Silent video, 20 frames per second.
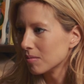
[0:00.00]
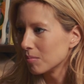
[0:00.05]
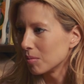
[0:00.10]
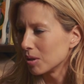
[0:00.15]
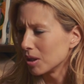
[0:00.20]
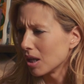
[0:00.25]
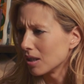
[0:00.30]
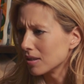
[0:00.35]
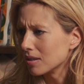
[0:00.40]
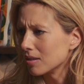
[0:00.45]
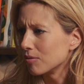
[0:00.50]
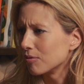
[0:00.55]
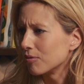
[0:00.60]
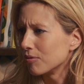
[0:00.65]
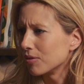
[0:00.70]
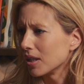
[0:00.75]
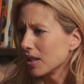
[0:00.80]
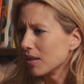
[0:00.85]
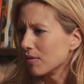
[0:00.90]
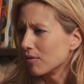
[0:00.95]
But lots of
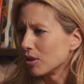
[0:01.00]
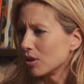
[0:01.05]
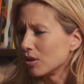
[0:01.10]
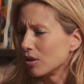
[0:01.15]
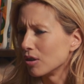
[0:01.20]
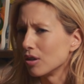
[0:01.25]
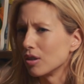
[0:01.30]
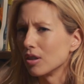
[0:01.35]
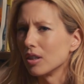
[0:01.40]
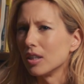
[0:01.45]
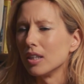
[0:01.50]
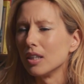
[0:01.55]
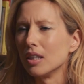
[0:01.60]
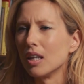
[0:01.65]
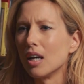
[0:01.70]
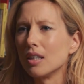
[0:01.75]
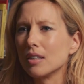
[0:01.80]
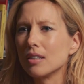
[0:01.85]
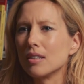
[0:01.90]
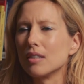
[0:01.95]
flavor and
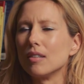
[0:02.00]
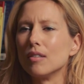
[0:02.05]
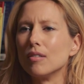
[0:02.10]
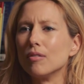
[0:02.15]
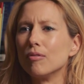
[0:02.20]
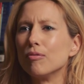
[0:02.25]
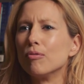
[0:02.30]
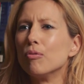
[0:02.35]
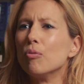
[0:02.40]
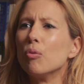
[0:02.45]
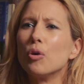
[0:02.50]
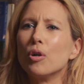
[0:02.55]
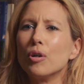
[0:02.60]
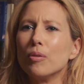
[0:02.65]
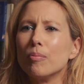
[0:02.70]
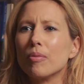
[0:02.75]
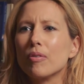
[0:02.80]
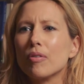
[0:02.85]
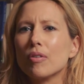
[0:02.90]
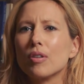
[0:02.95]
lots of
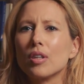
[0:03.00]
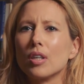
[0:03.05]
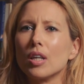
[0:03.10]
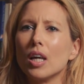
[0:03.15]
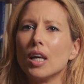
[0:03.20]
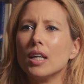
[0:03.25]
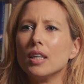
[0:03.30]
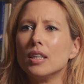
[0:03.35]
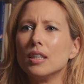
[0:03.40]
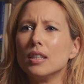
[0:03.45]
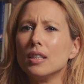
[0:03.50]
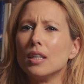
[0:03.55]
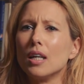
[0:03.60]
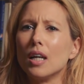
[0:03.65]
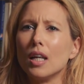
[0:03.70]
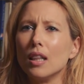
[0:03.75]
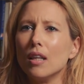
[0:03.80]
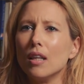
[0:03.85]
warmth, and I